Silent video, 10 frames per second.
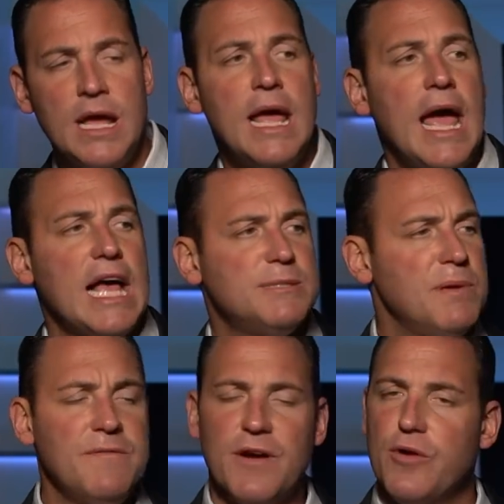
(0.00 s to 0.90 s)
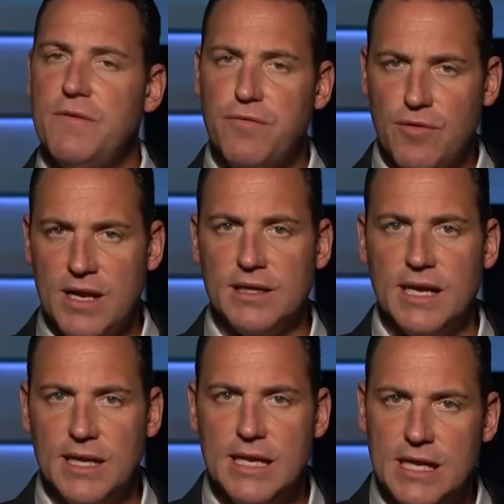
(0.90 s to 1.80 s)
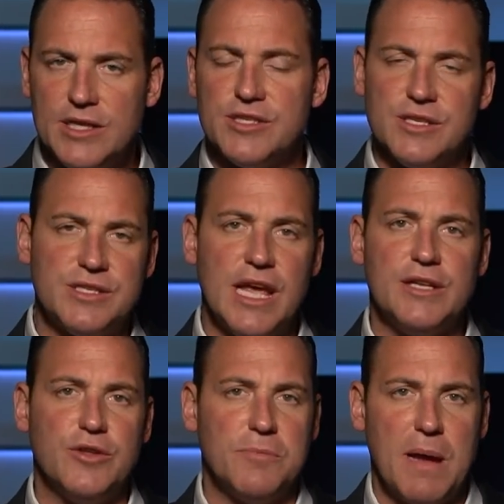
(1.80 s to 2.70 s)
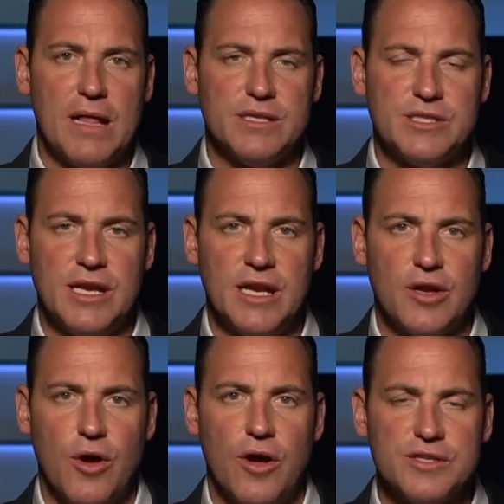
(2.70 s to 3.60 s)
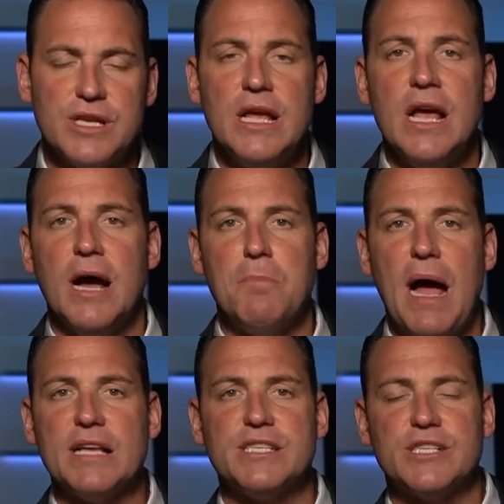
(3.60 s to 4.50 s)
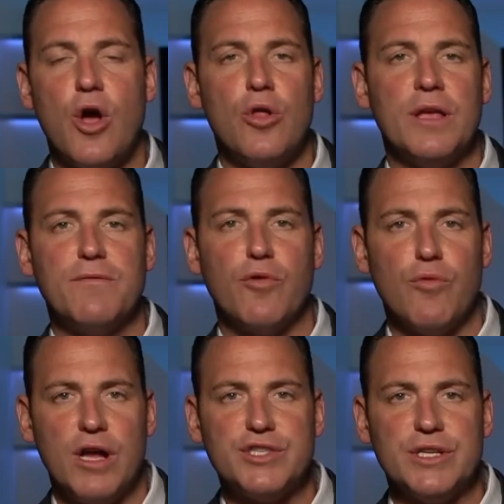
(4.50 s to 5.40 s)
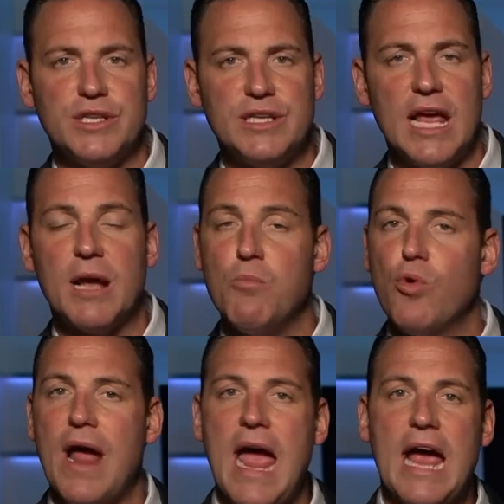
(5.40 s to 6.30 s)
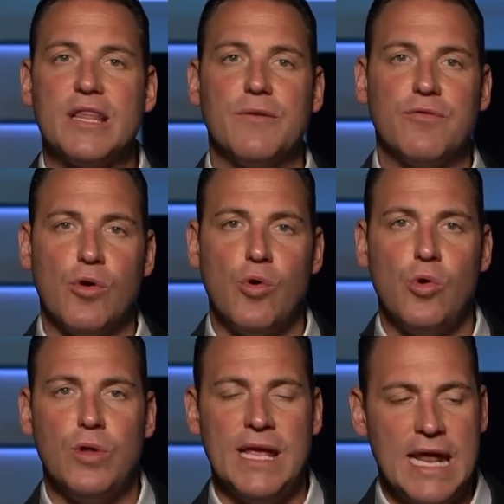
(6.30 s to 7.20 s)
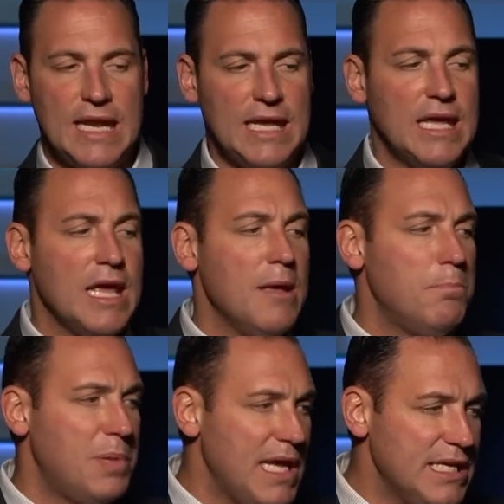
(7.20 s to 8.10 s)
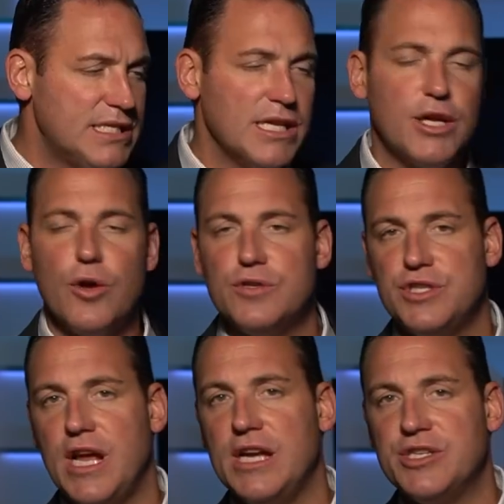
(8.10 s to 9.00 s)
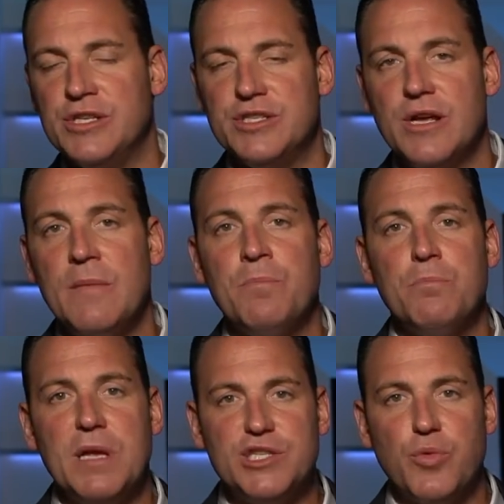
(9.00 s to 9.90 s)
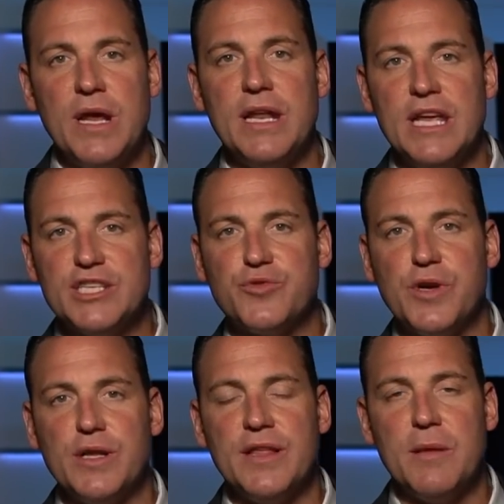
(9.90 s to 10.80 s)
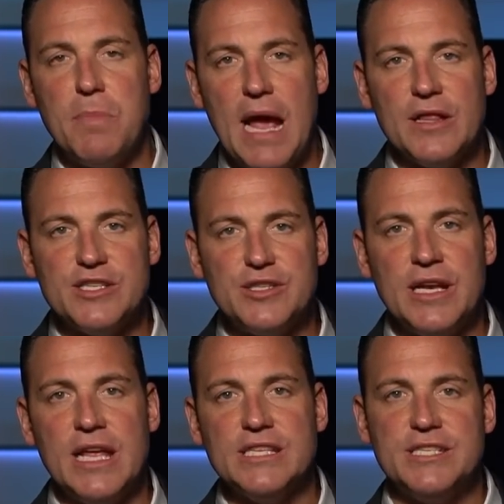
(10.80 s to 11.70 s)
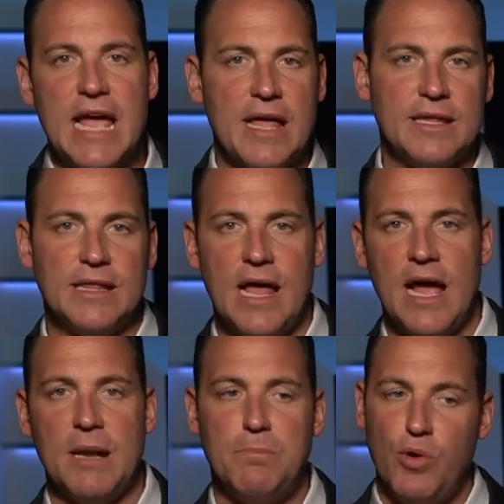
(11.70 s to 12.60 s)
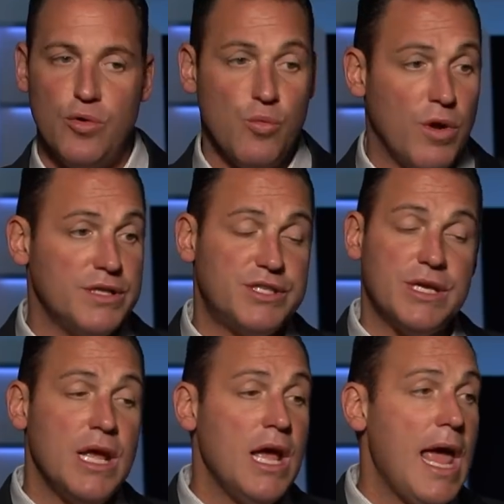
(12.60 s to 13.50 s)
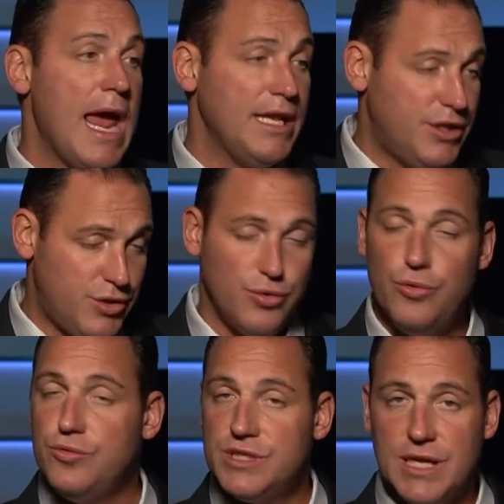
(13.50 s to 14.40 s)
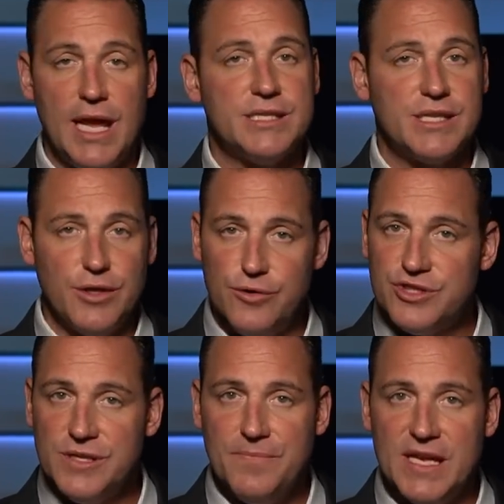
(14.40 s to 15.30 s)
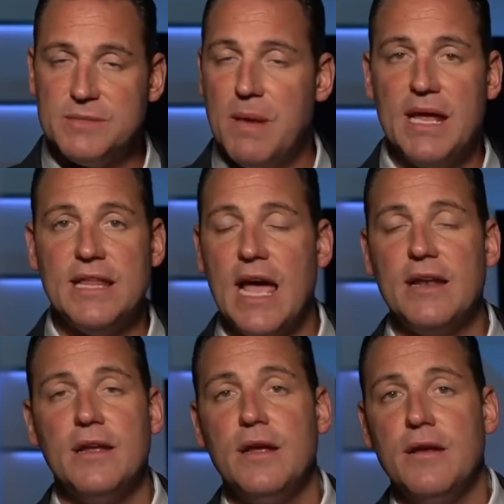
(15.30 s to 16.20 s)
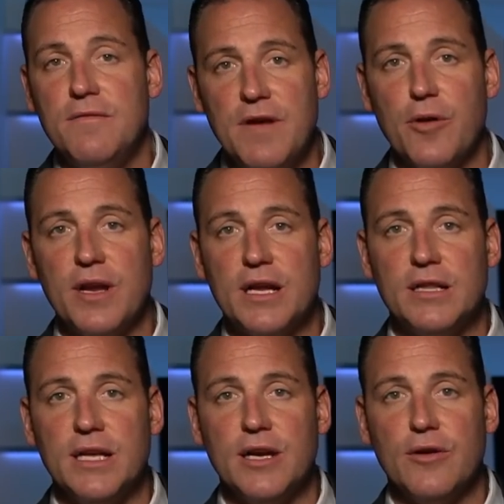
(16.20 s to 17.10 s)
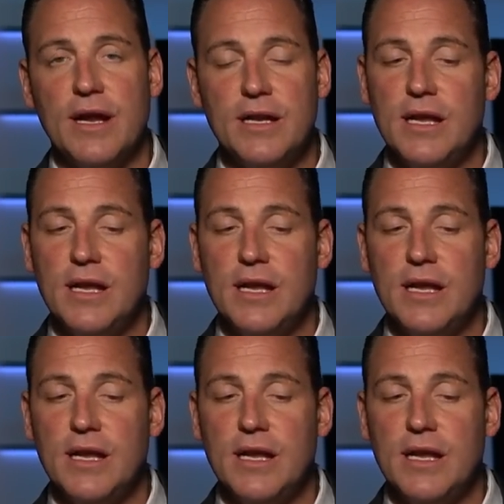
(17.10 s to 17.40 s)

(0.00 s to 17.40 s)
has been very friendly, needless to say, to the Palestinian cause. Abbas is calling for Russia to take a more active role in any peace negotiations between Israel and the Palestinians down the line. Putin wants a two-state solution. He's made that very clear, and